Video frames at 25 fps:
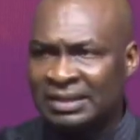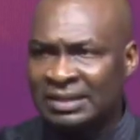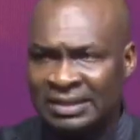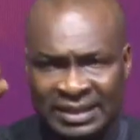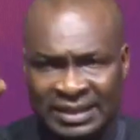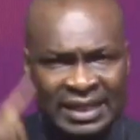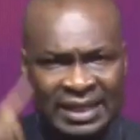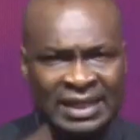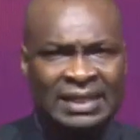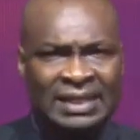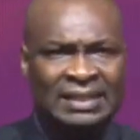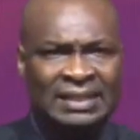
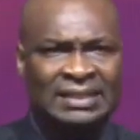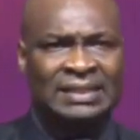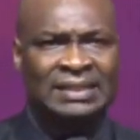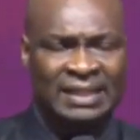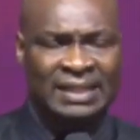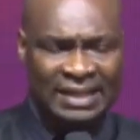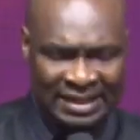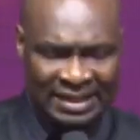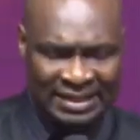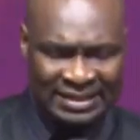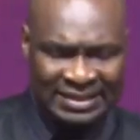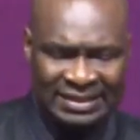This
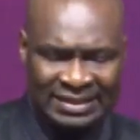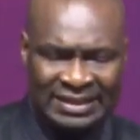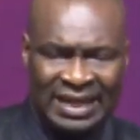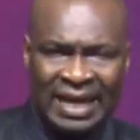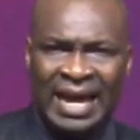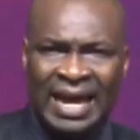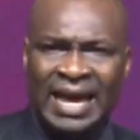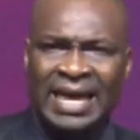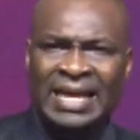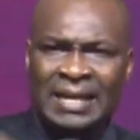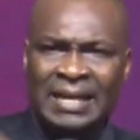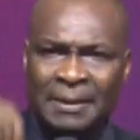is
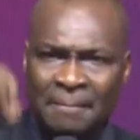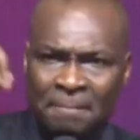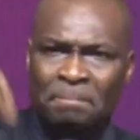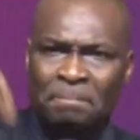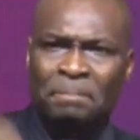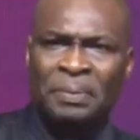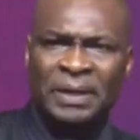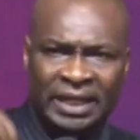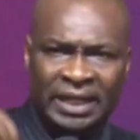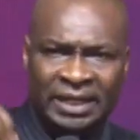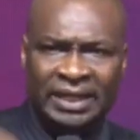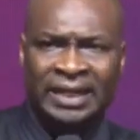the
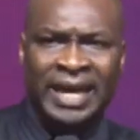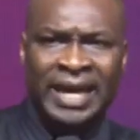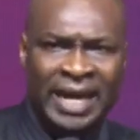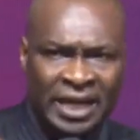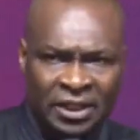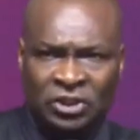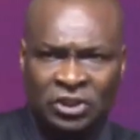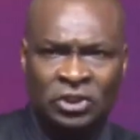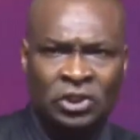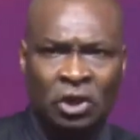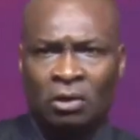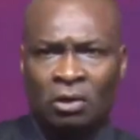
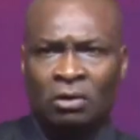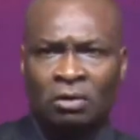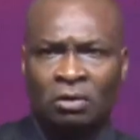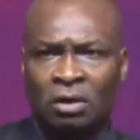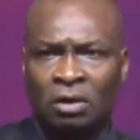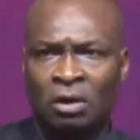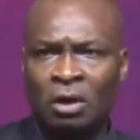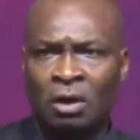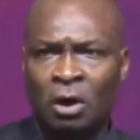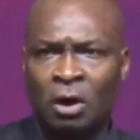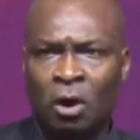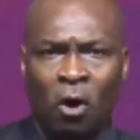implication
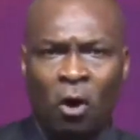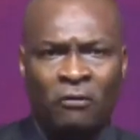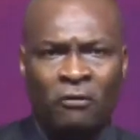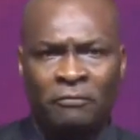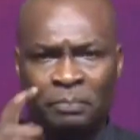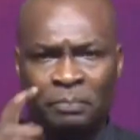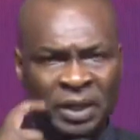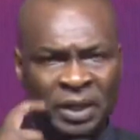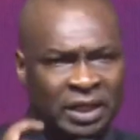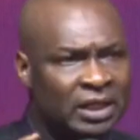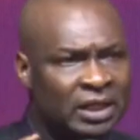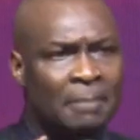
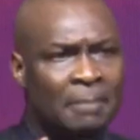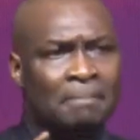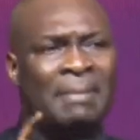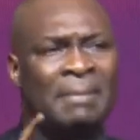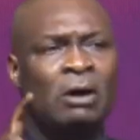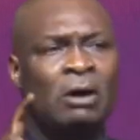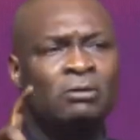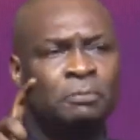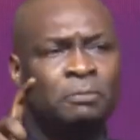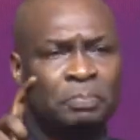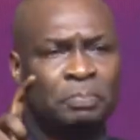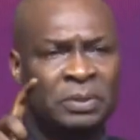of being the
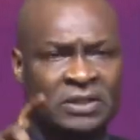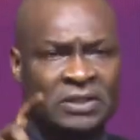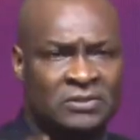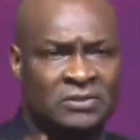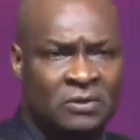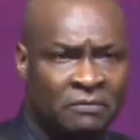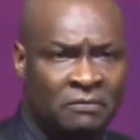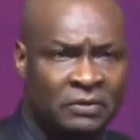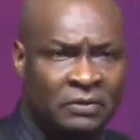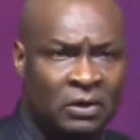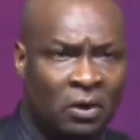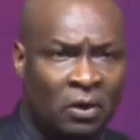mouthpiece
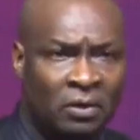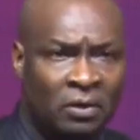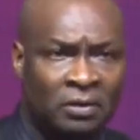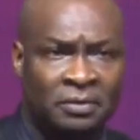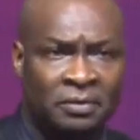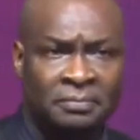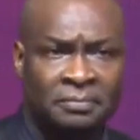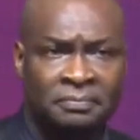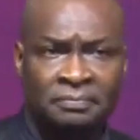of God.